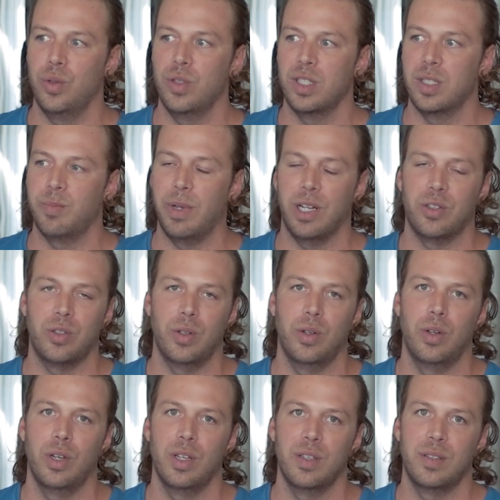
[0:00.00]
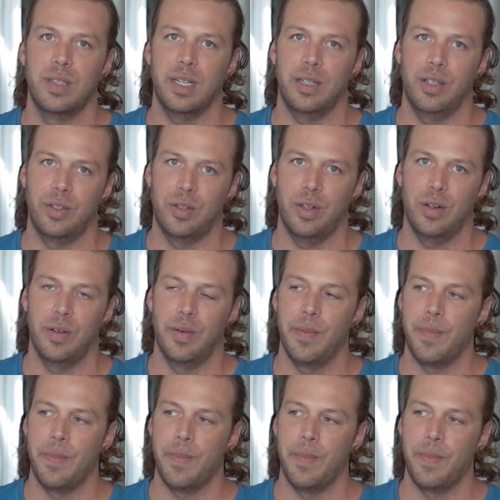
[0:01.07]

spectral signature.